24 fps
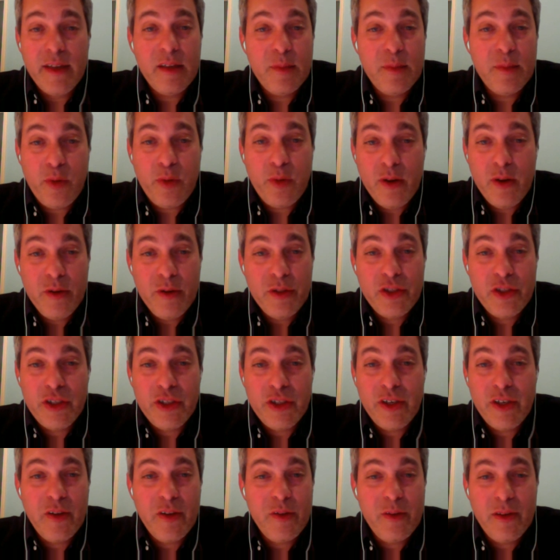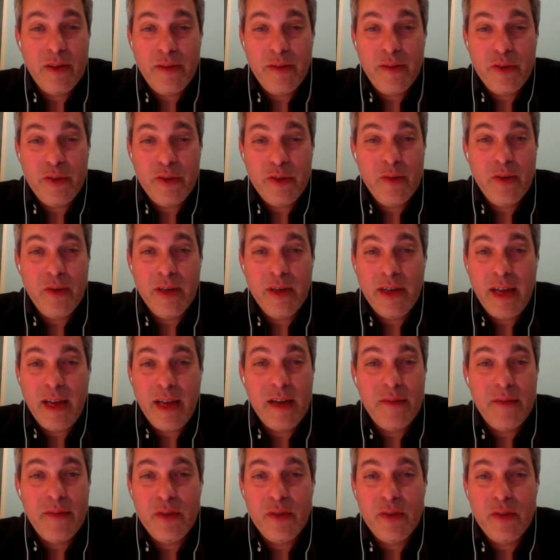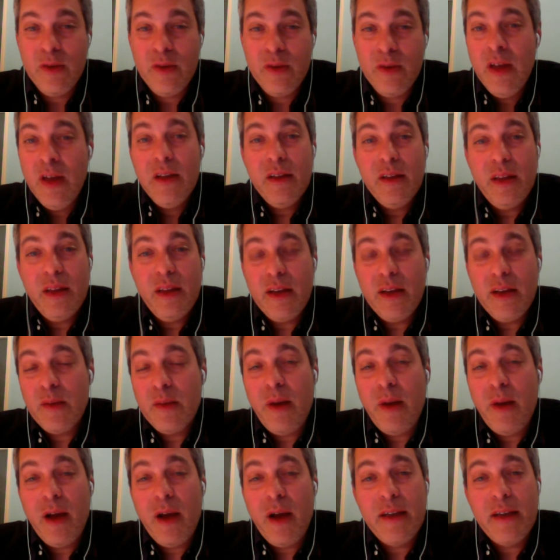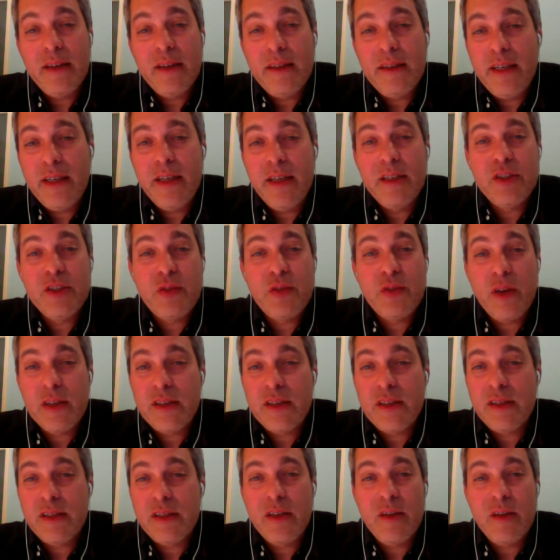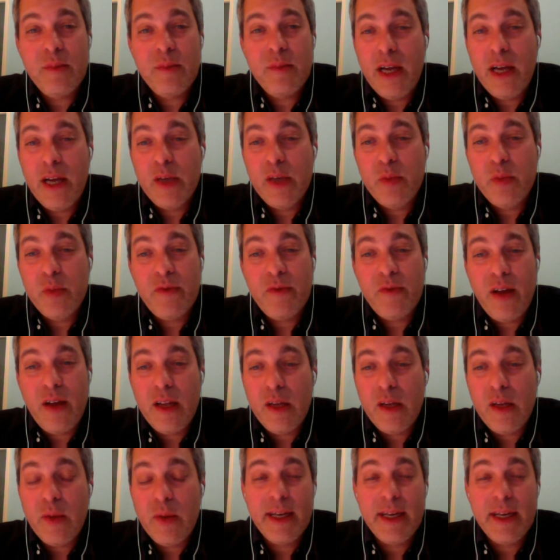approach. If you let your body lead and trust that your mind will follow.